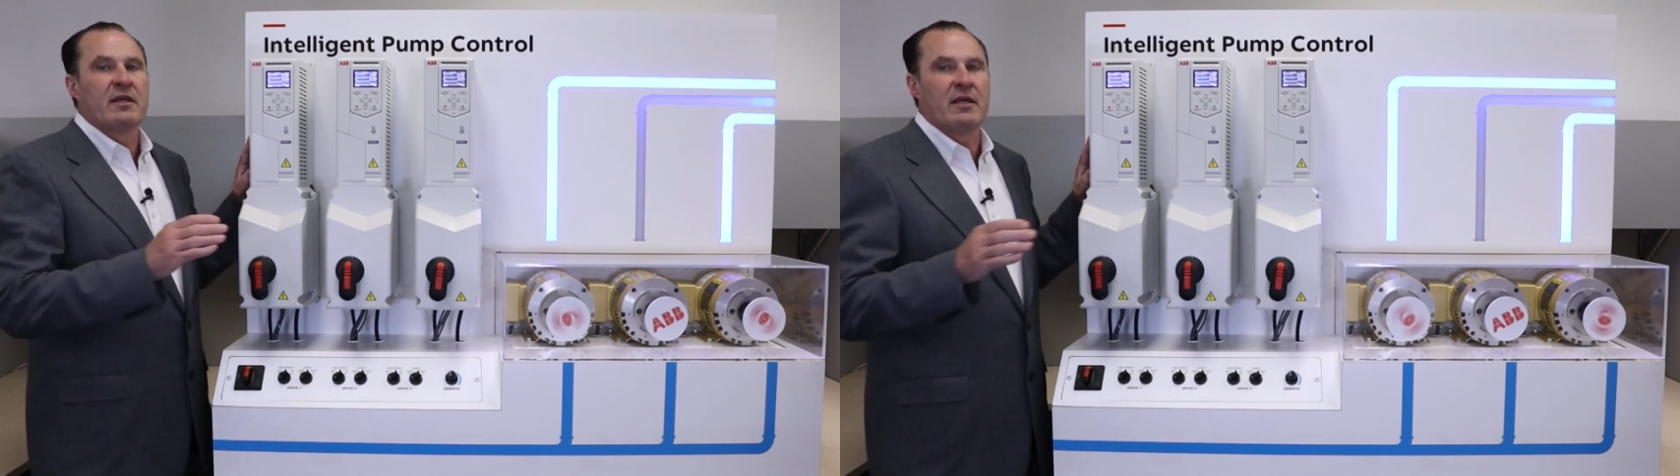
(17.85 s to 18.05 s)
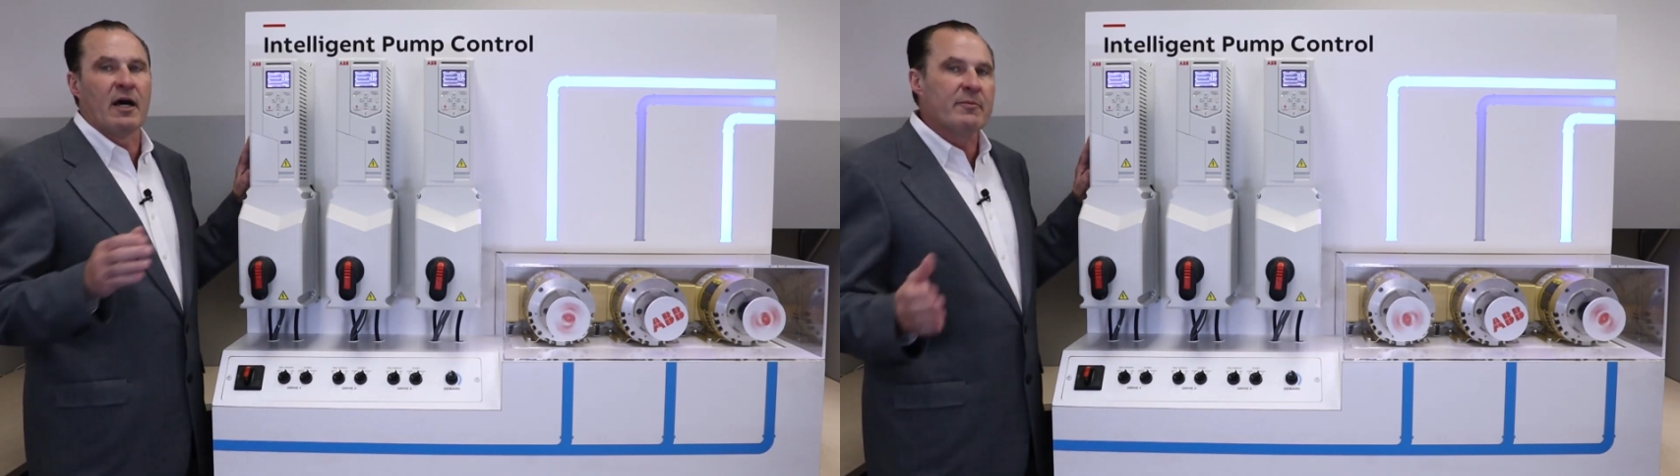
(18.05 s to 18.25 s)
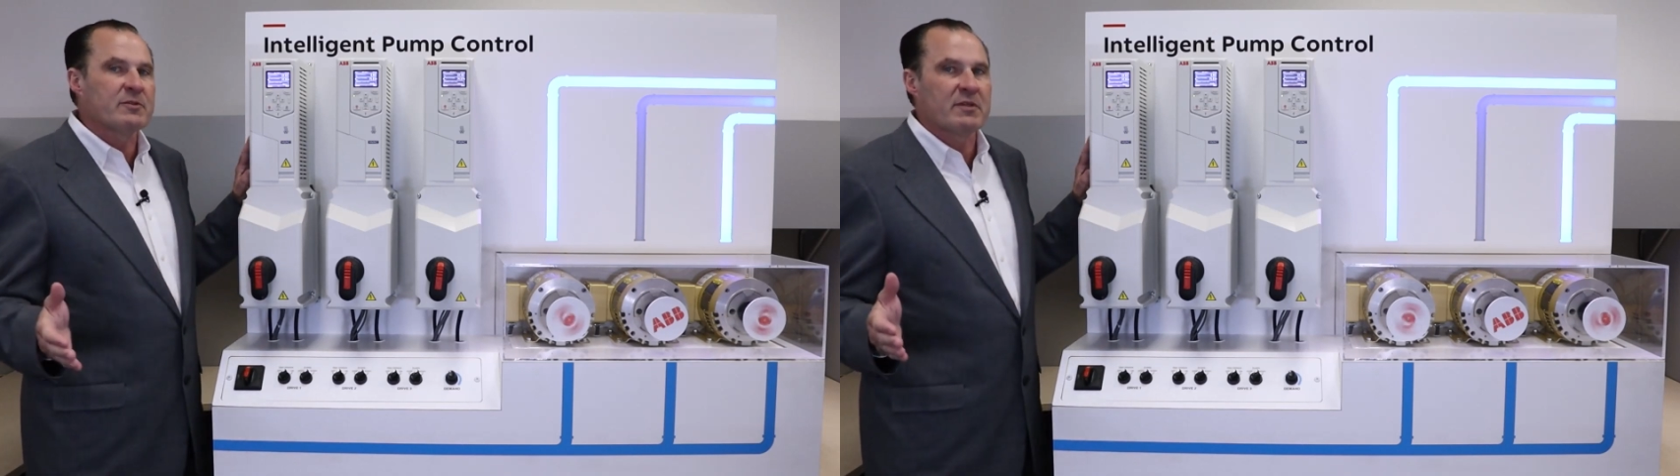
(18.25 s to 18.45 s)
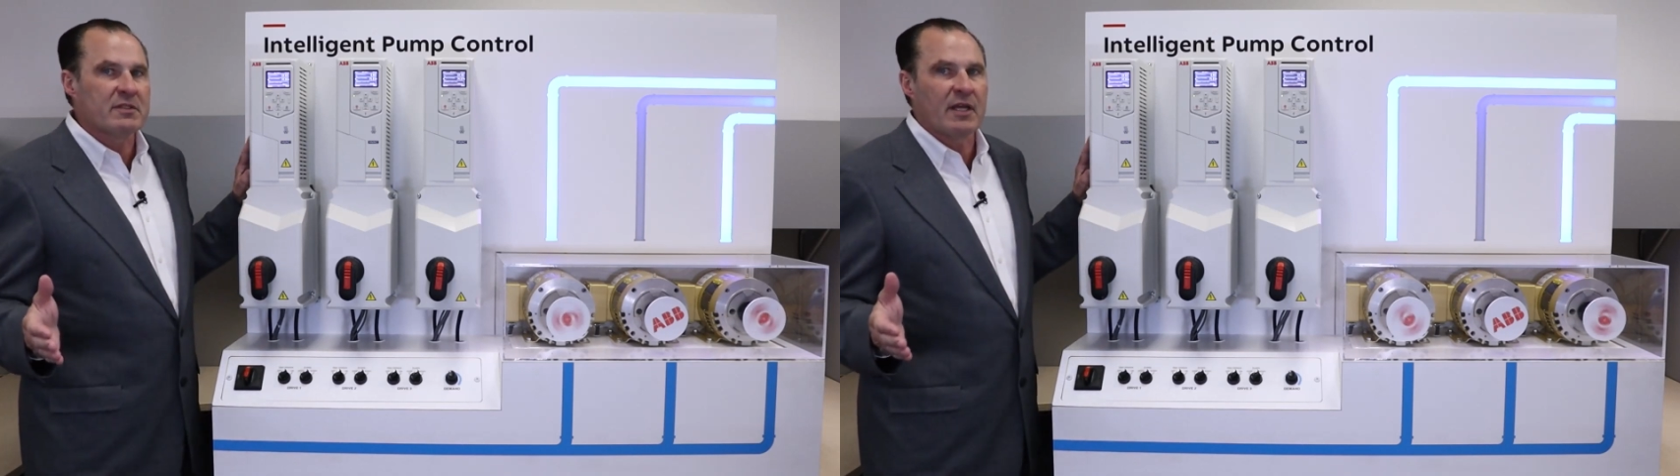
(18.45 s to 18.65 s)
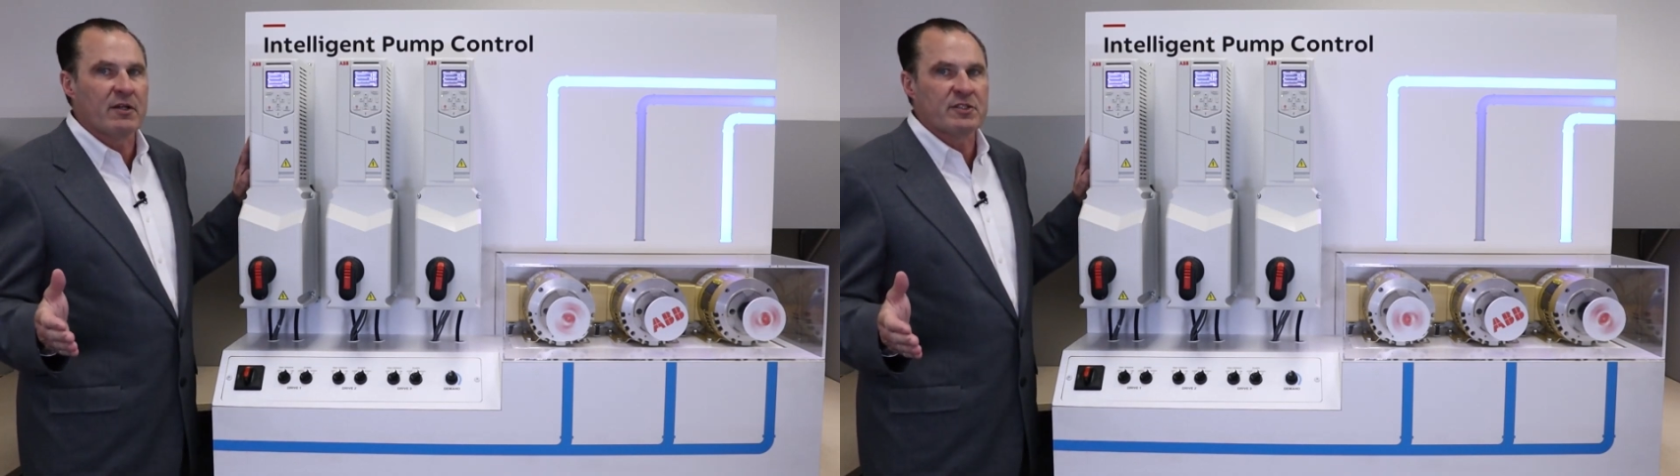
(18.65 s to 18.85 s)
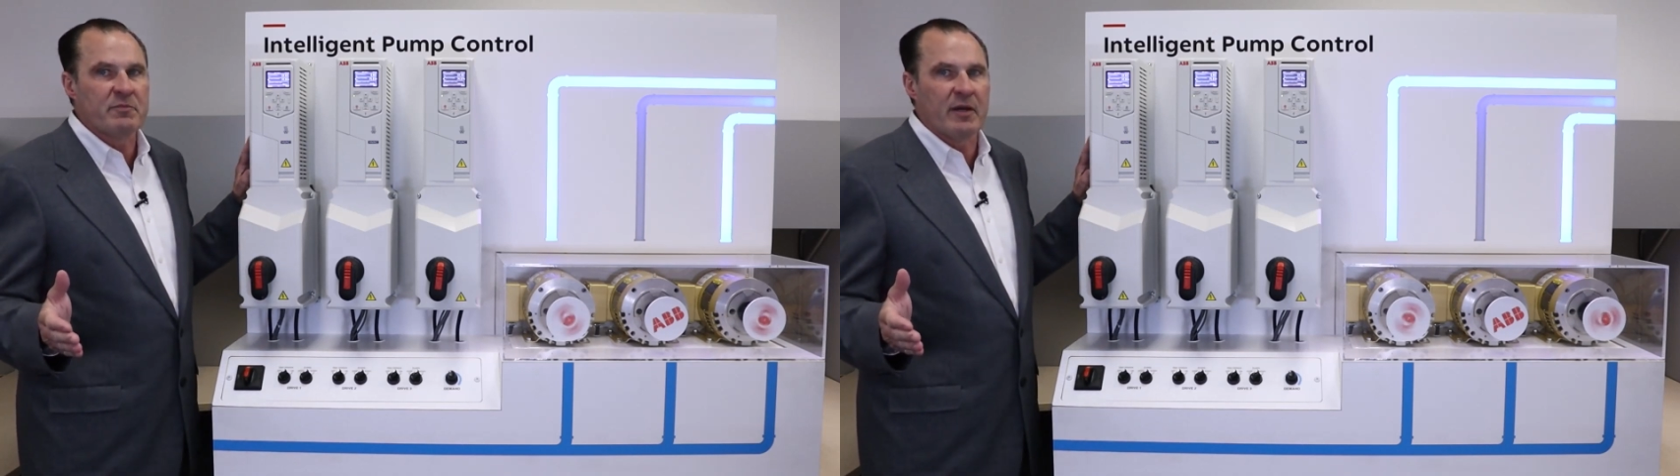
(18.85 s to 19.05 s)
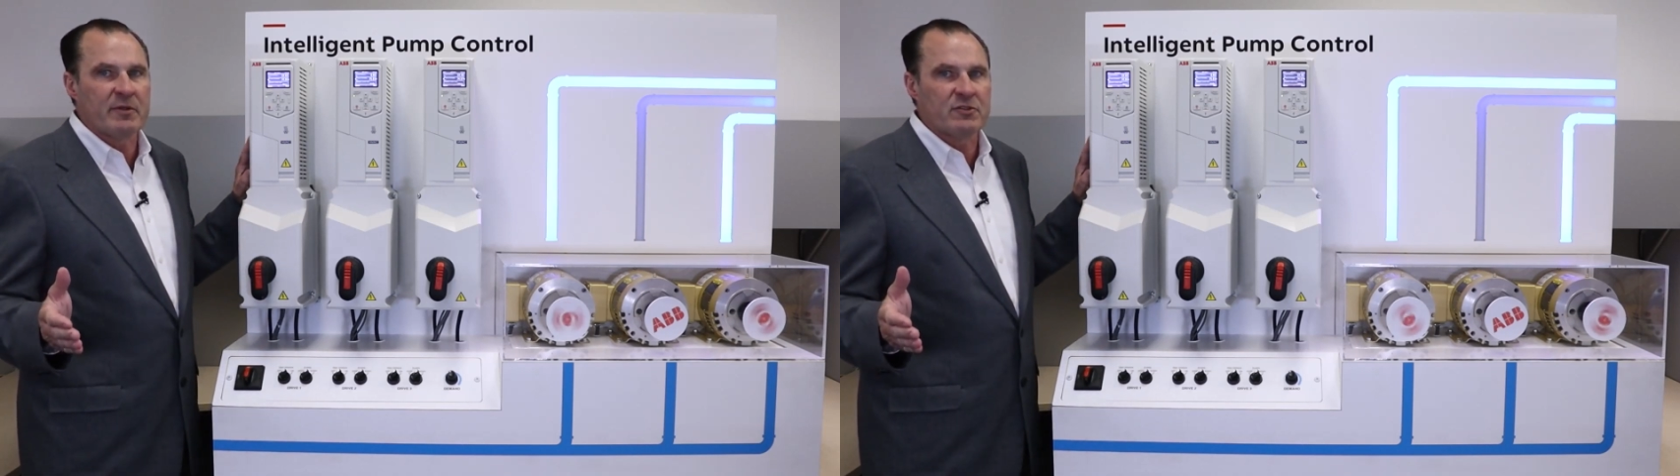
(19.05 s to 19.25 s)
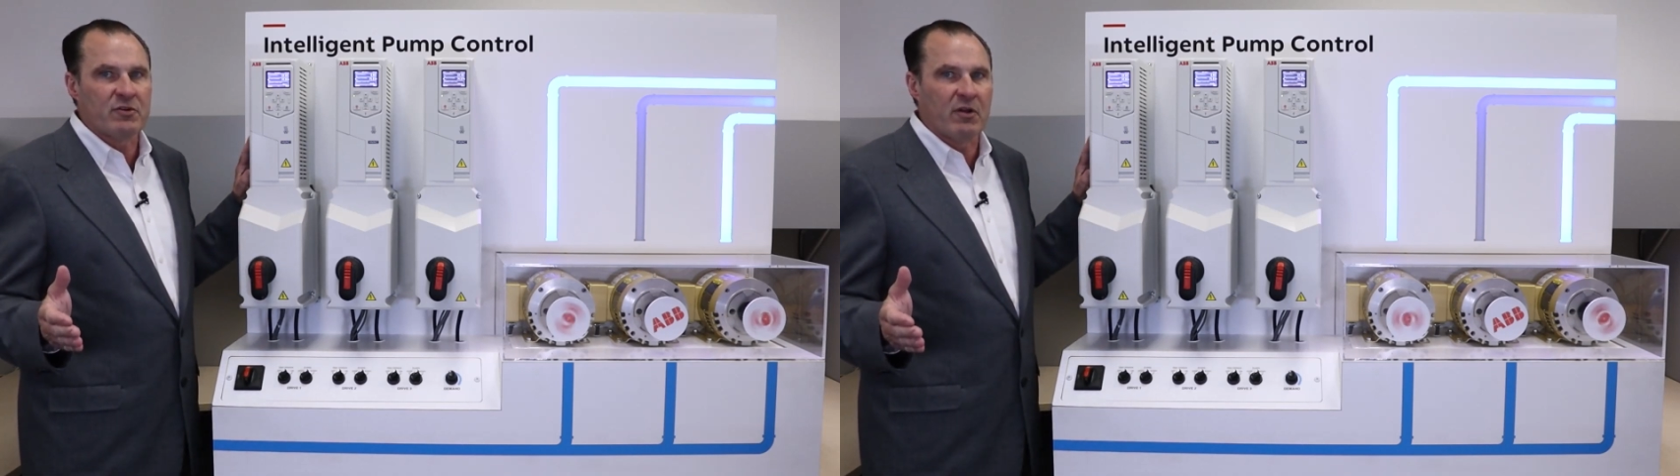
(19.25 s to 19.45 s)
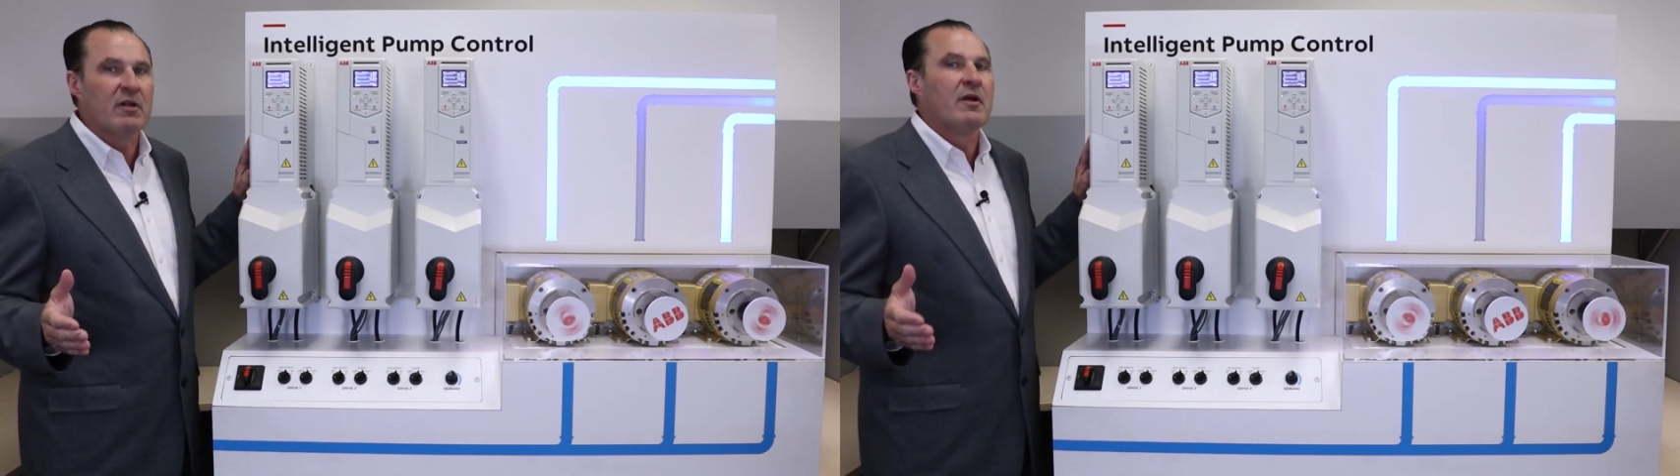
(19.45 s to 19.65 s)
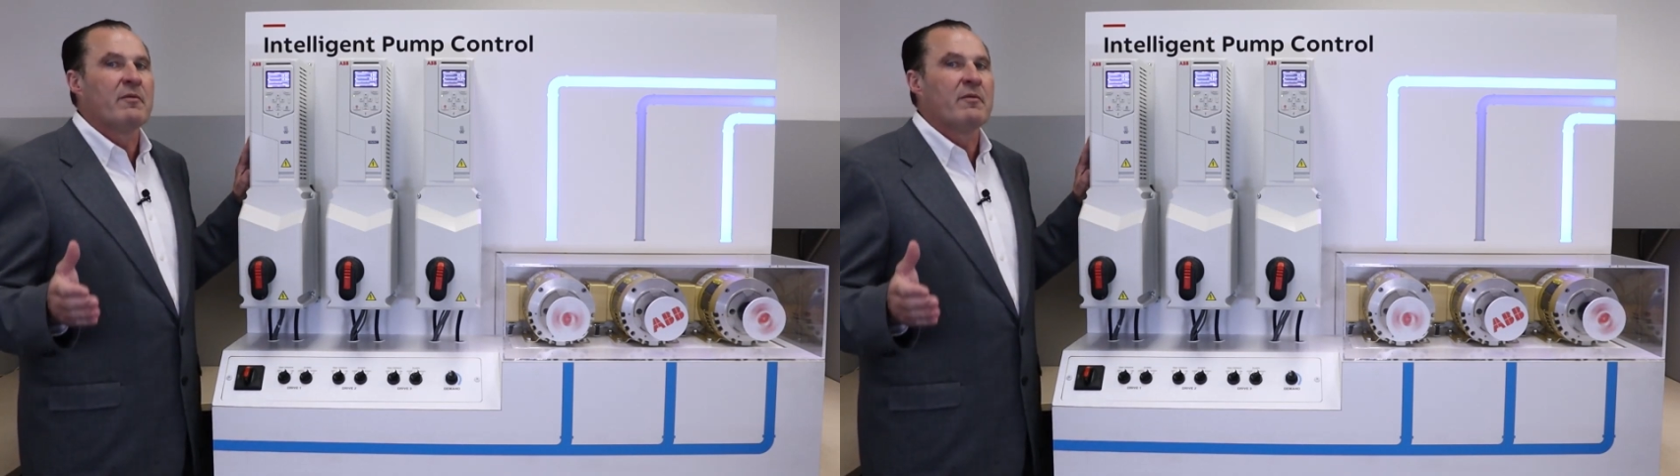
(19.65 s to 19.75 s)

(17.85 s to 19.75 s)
comes with intelligent pump control